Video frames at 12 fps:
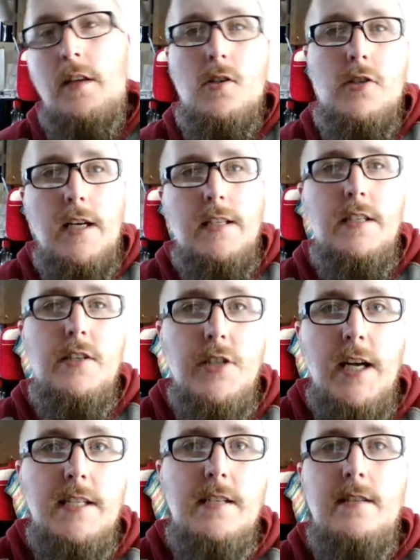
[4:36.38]
Now, Justin
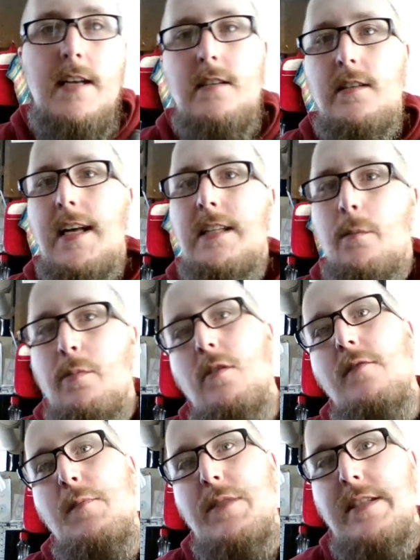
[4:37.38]
Justice has a lot to
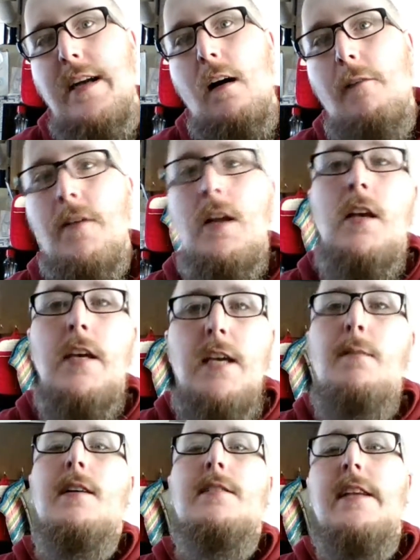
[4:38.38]
prove himself.
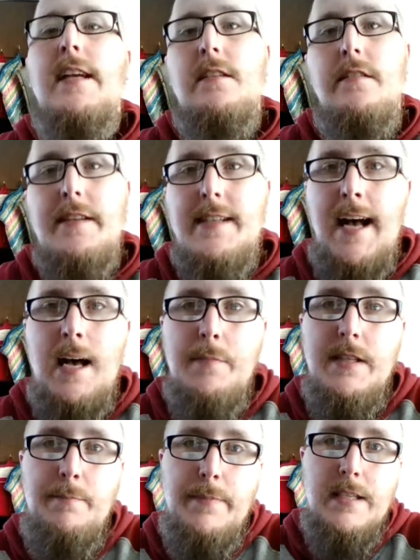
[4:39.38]
He wants to get to the
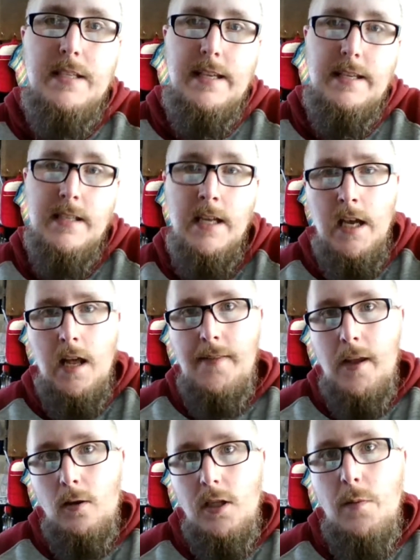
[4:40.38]
top of the business,
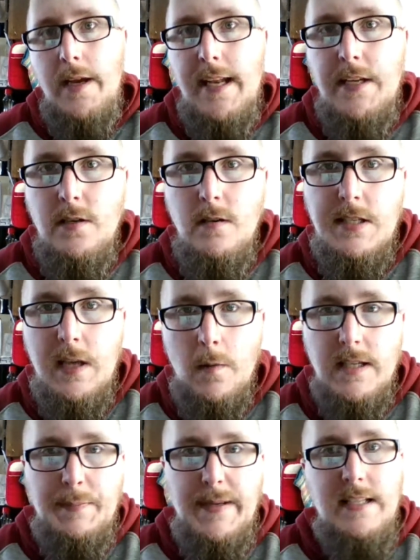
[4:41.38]
and the only way to do
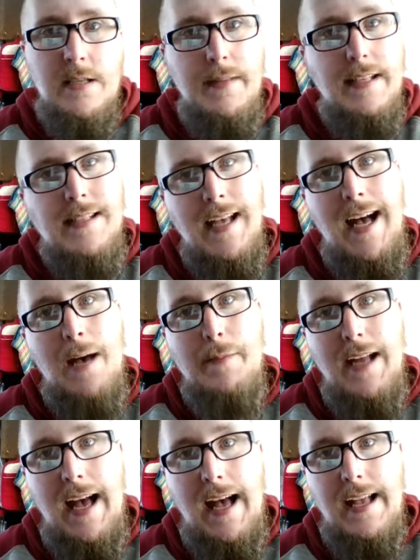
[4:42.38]
so is beat some of the
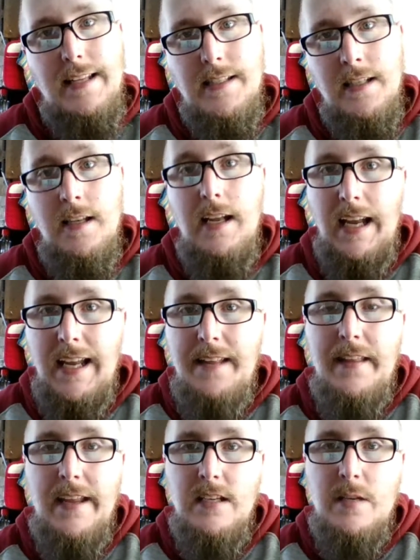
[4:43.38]
top guys
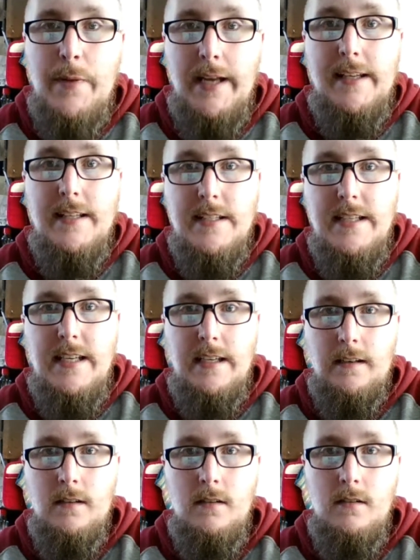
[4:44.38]
in the independent
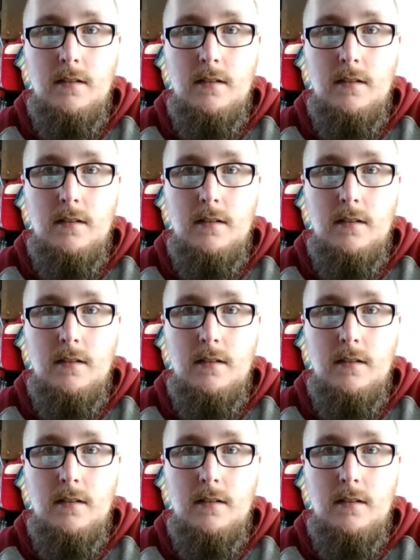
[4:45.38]
scene,